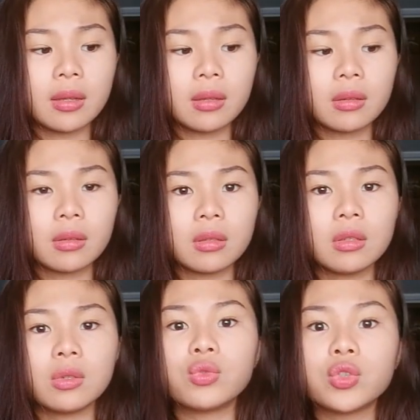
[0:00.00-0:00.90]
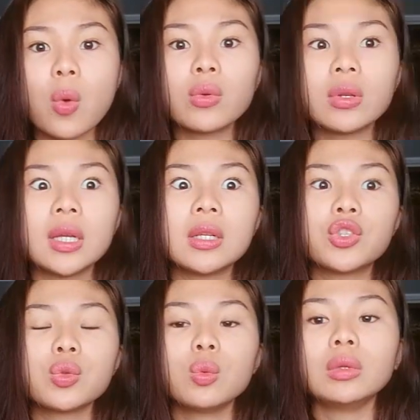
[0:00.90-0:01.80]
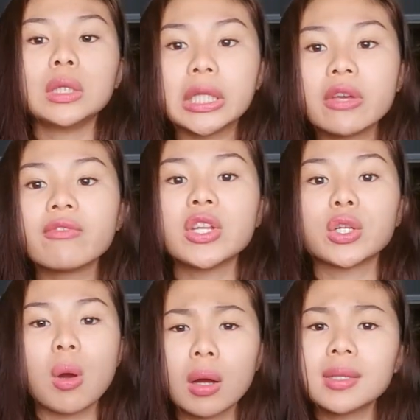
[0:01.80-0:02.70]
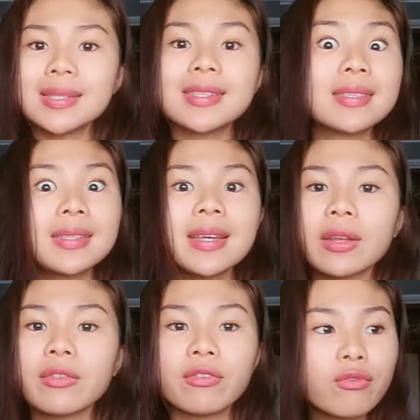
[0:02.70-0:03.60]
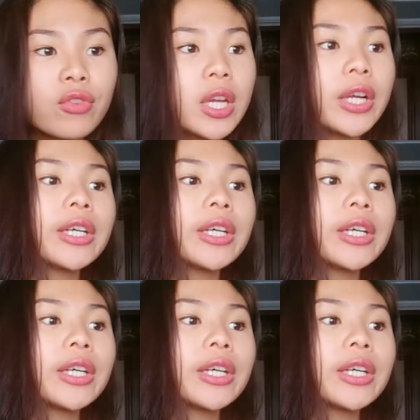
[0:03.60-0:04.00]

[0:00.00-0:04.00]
And you don't need to live in a constant state of